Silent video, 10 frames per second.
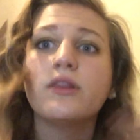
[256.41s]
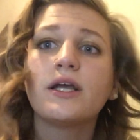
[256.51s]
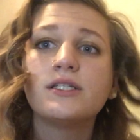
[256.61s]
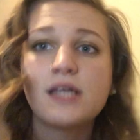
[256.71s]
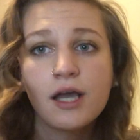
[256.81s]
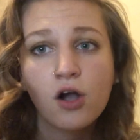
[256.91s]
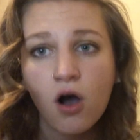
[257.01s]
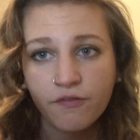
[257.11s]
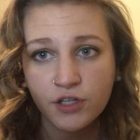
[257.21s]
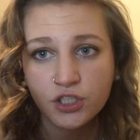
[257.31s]
like say a
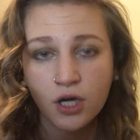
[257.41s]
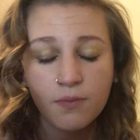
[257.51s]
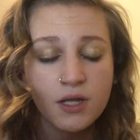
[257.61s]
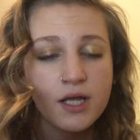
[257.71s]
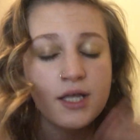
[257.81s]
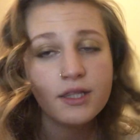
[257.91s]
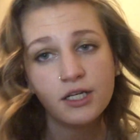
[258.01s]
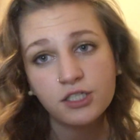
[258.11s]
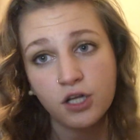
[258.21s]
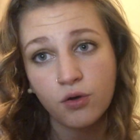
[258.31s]
coffee shop. They
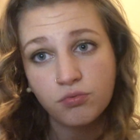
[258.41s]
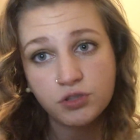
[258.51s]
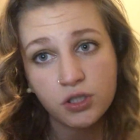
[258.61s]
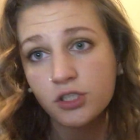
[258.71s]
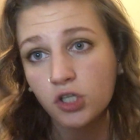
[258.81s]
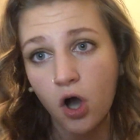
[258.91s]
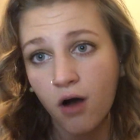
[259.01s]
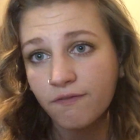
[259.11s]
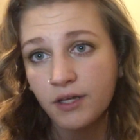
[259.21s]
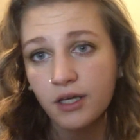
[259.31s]
sell just
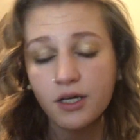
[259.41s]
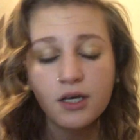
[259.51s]
coffee.